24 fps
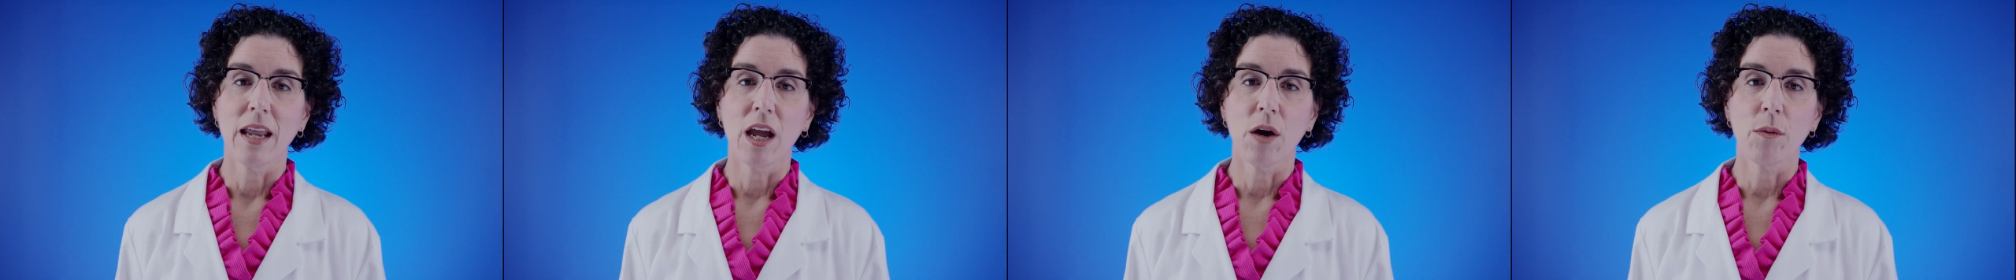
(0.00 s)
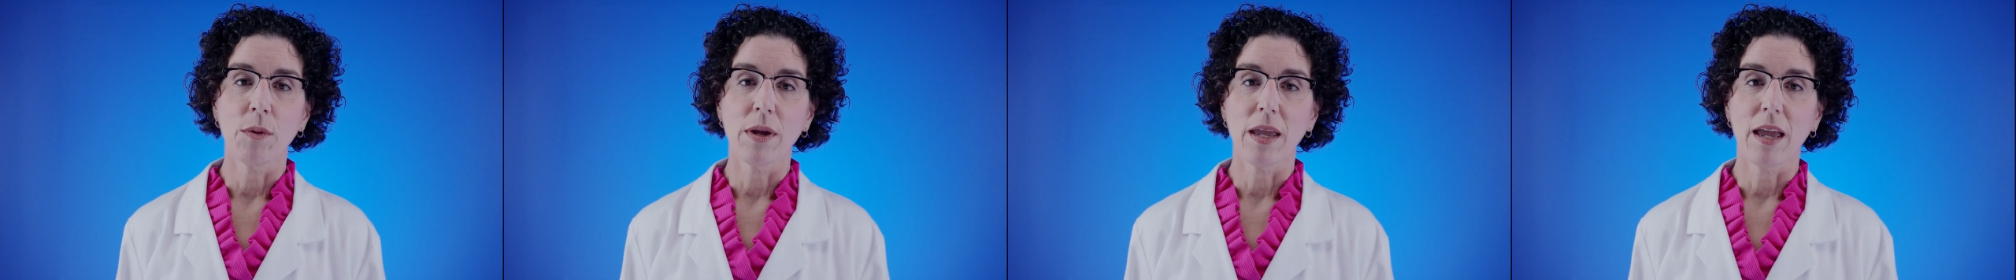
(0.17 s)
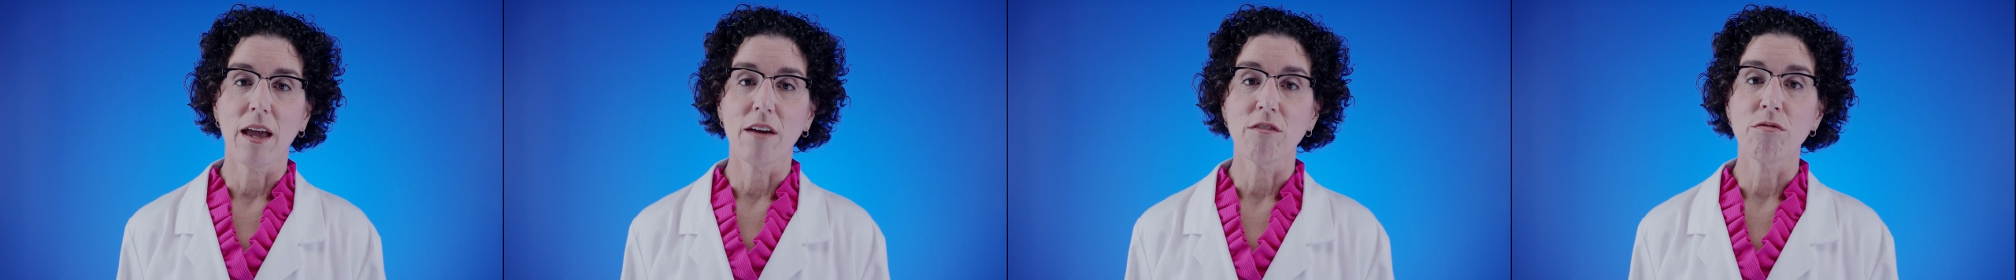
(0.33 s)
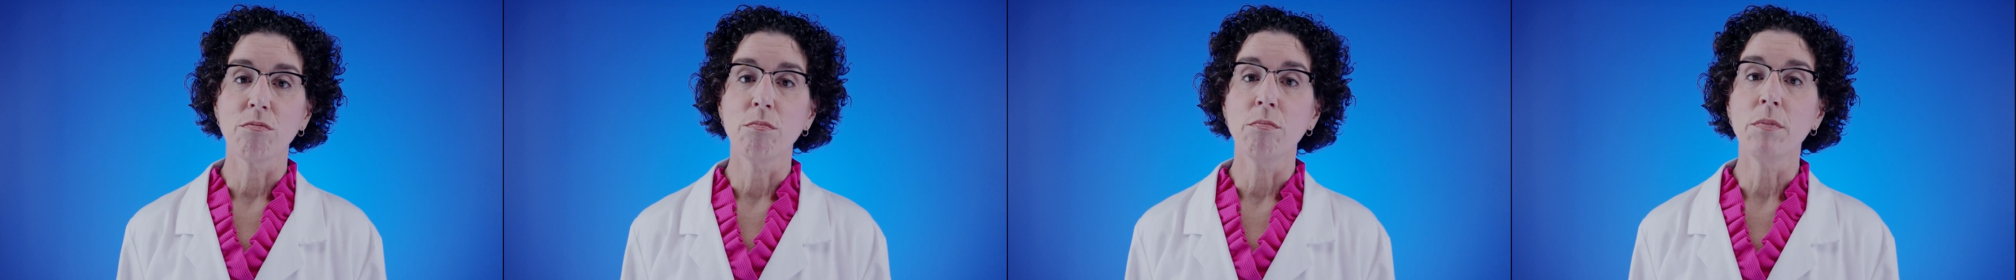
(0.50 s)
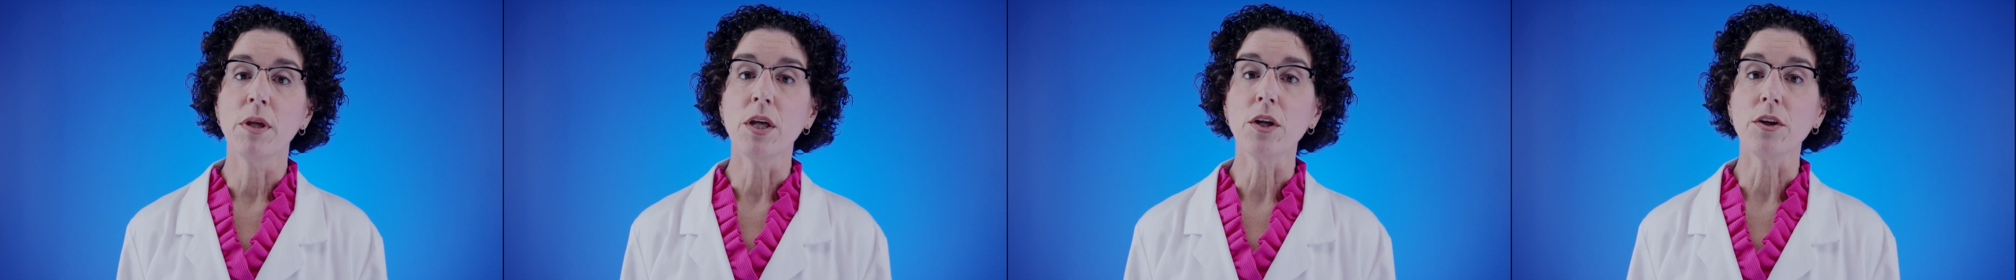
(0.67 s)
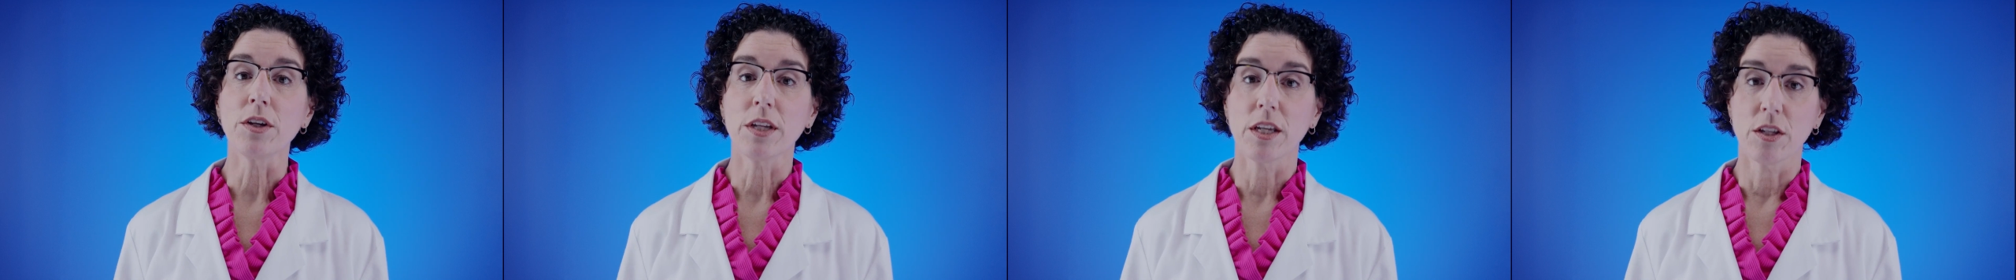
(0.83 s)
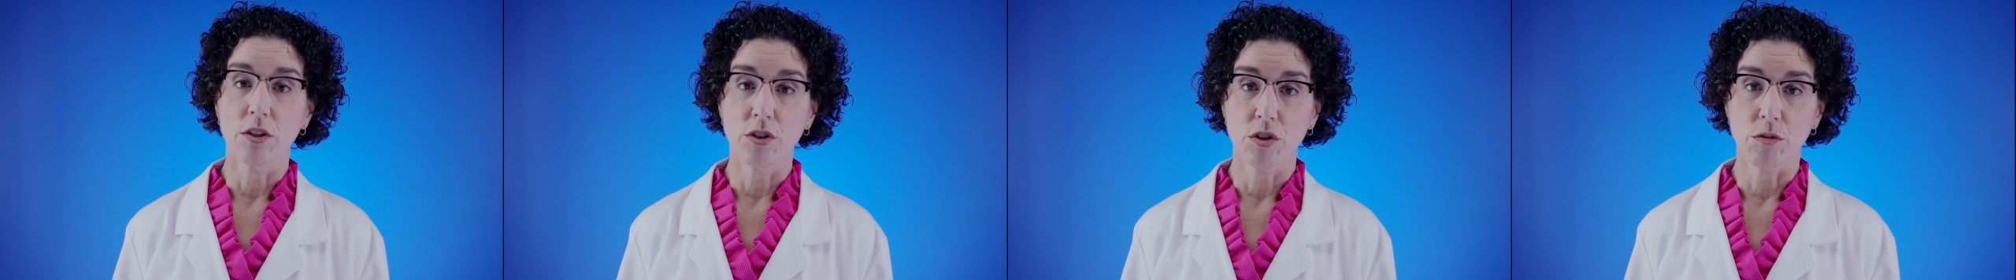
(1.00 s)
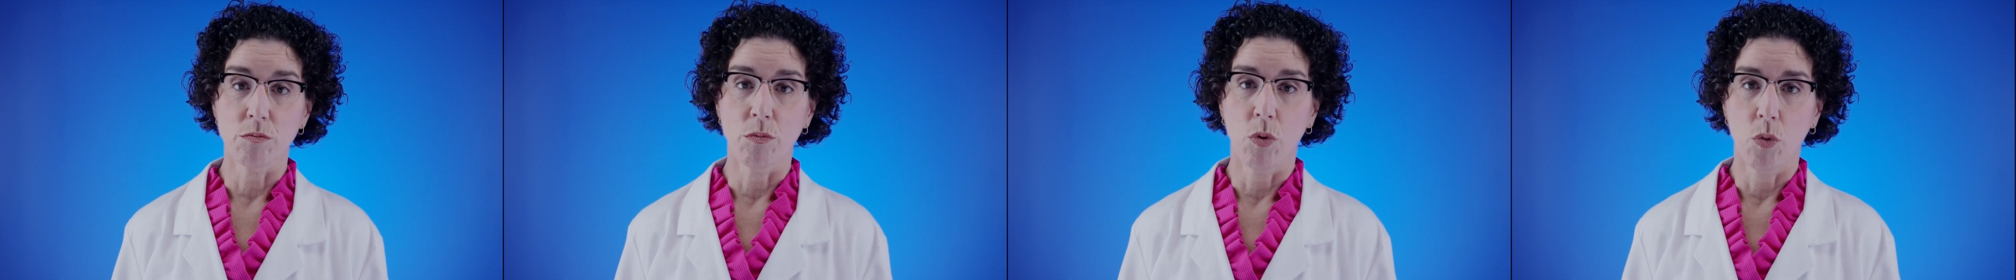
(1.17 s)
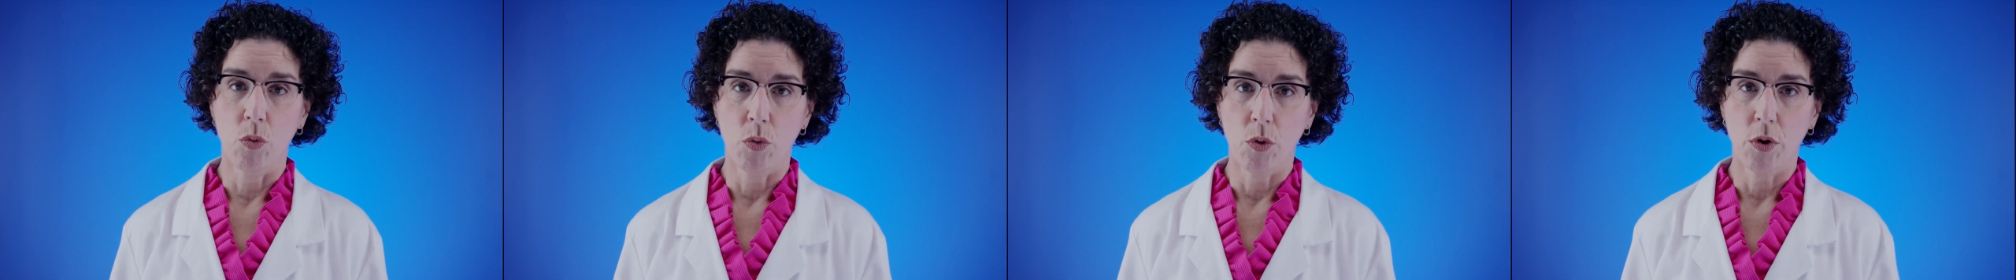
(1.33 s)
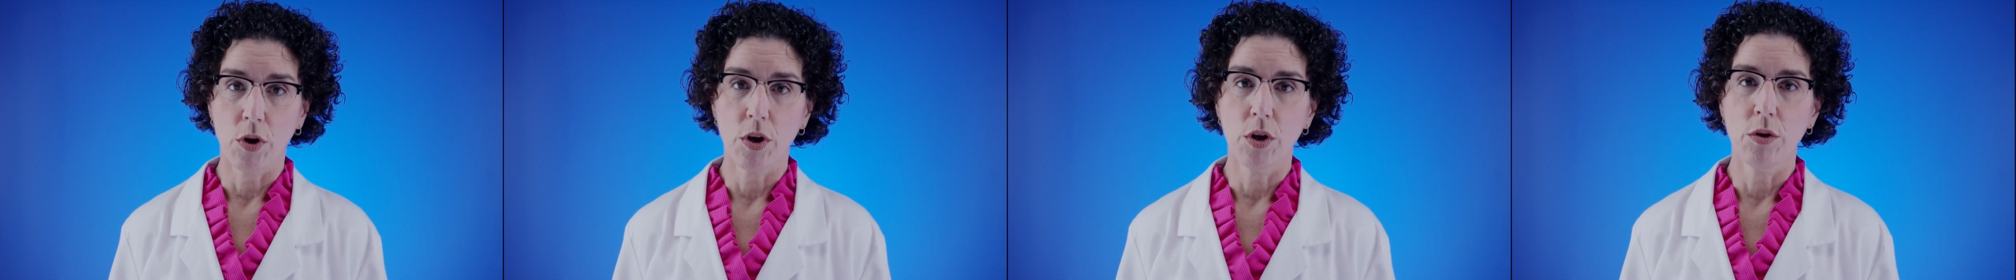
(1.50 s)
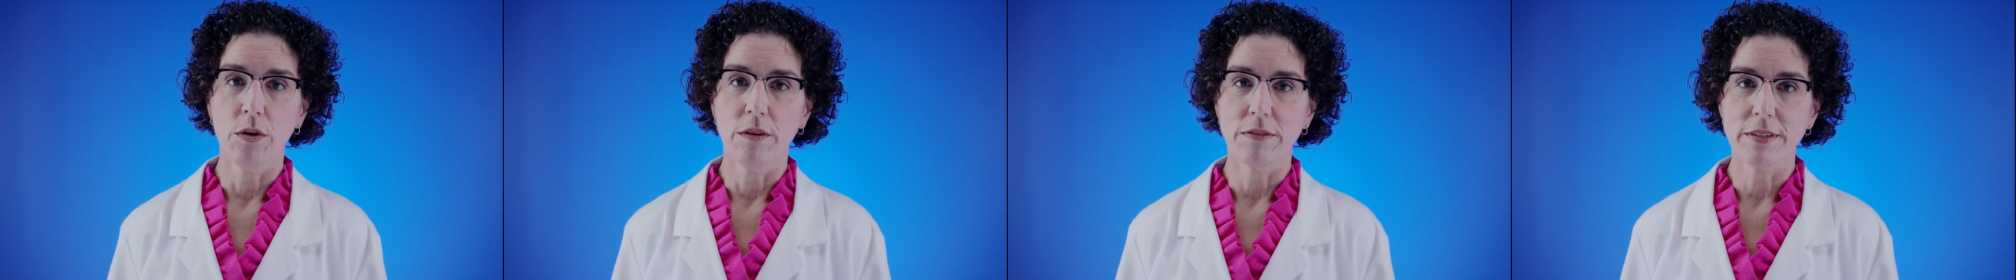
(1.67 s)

Now we have millions more who